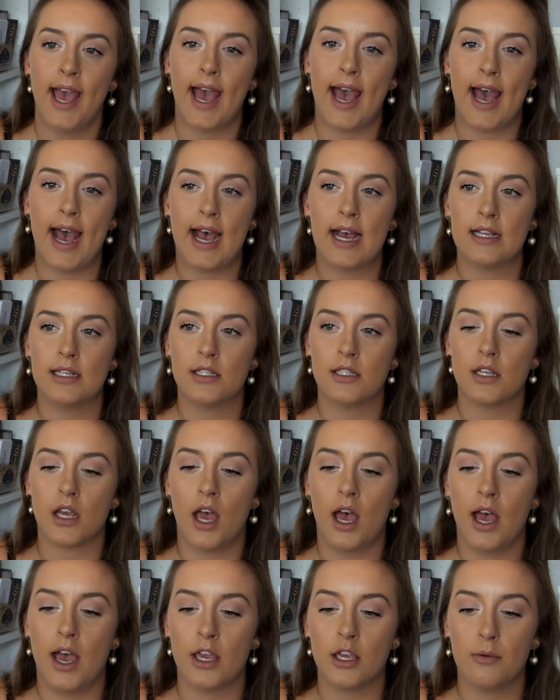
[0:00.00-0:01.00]
and
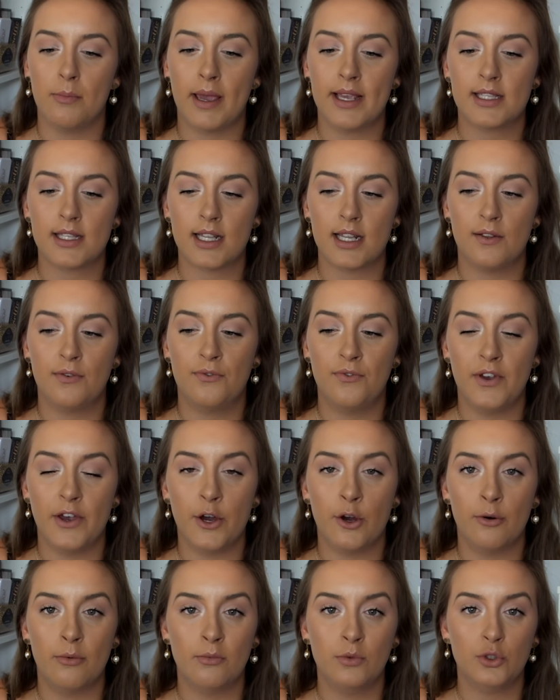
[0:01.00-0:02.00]
you basically
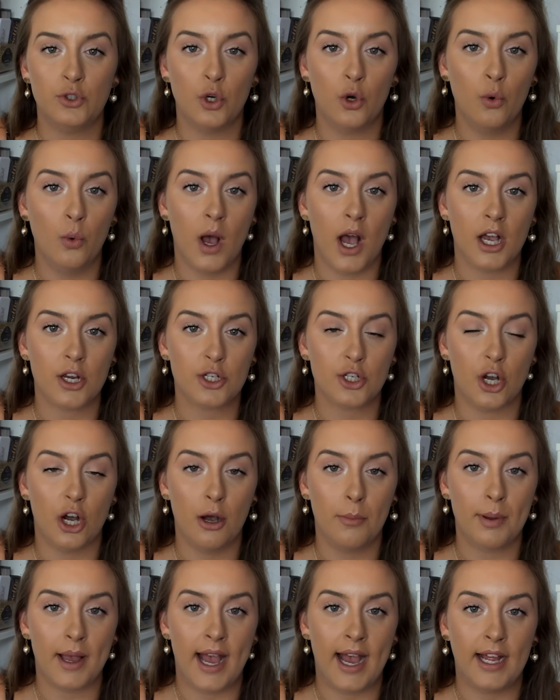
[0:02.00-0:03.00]
film your
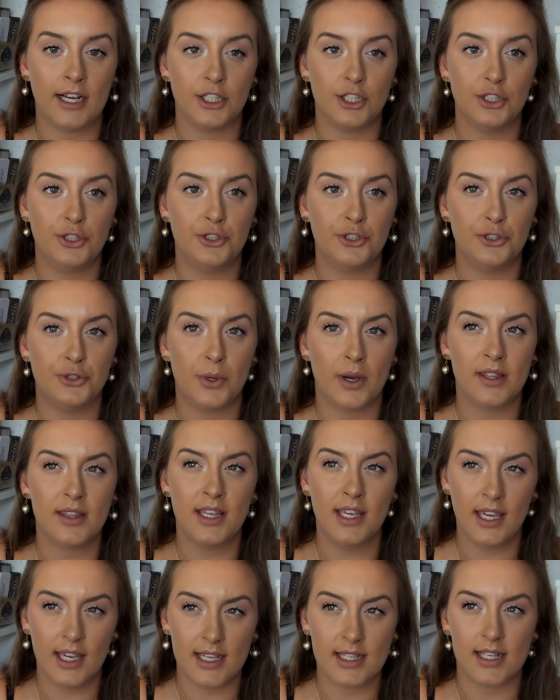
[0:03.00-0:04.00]
workshop and you do, I
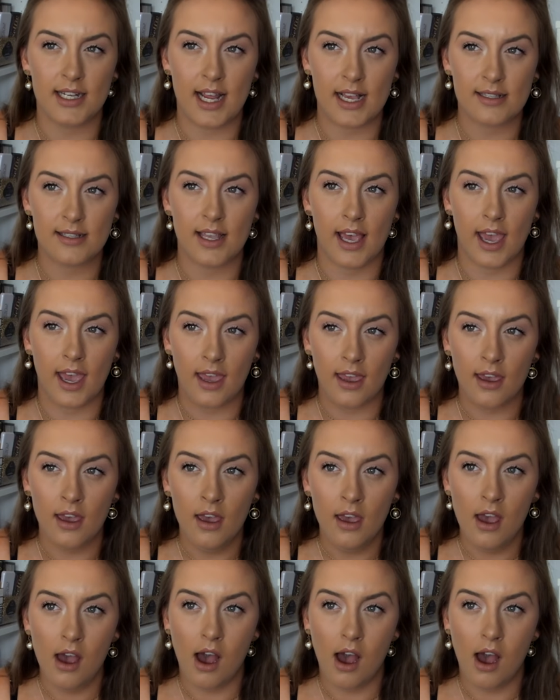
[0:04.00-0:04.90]
think it is an essay,